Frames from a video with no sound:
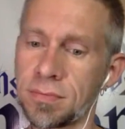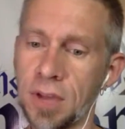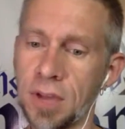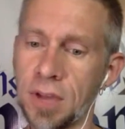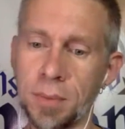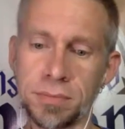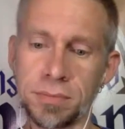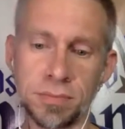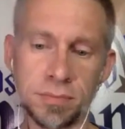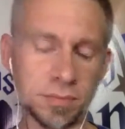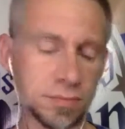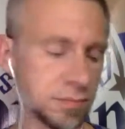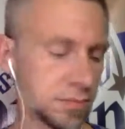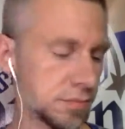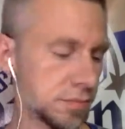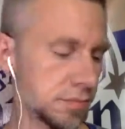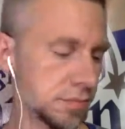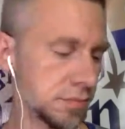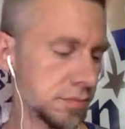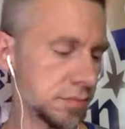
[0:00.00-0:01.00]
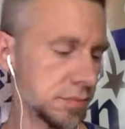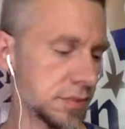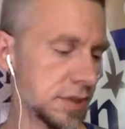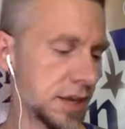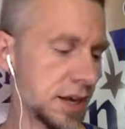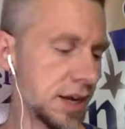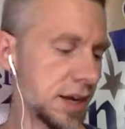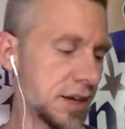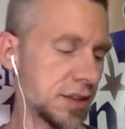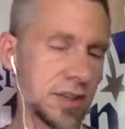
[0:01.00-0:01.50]
Oh,
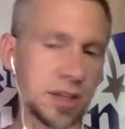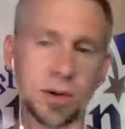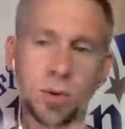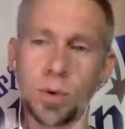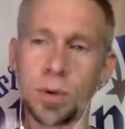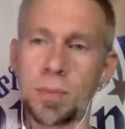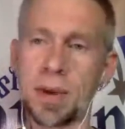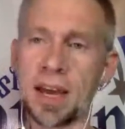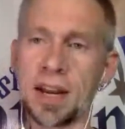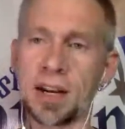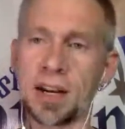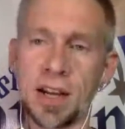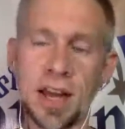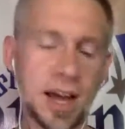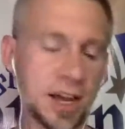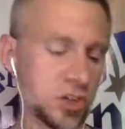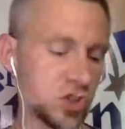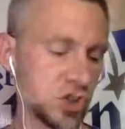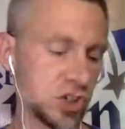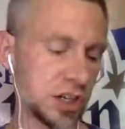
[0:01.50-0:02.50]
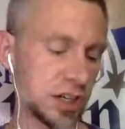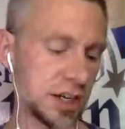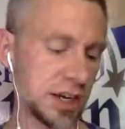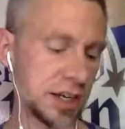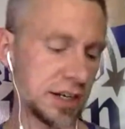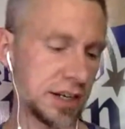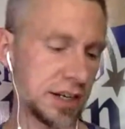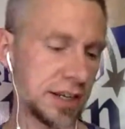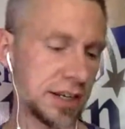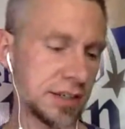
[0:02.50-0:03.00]
I think we might have lost you
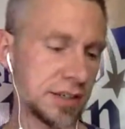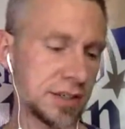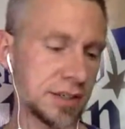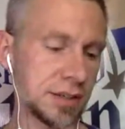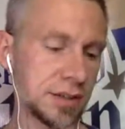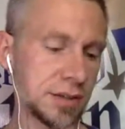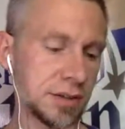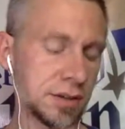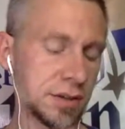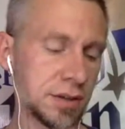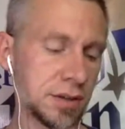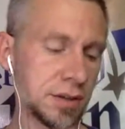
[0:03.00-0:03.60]
again, Liz.